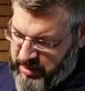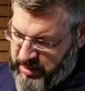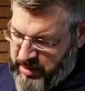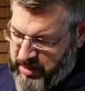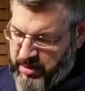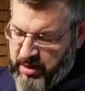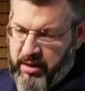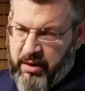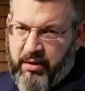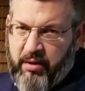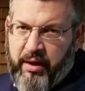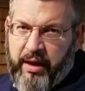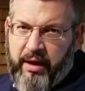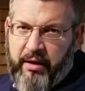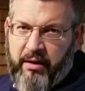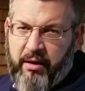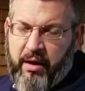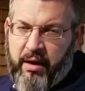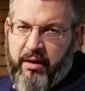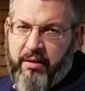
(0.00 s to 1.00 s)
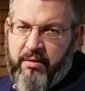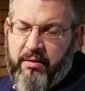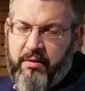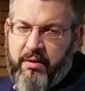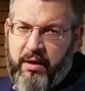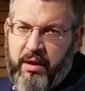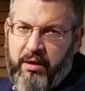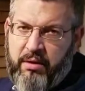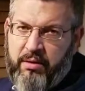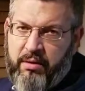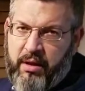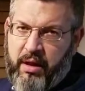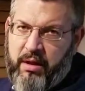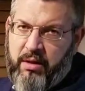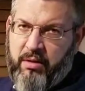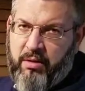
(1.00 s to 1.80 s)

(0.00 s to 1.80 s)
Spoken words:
and then the landline, the Ethernet,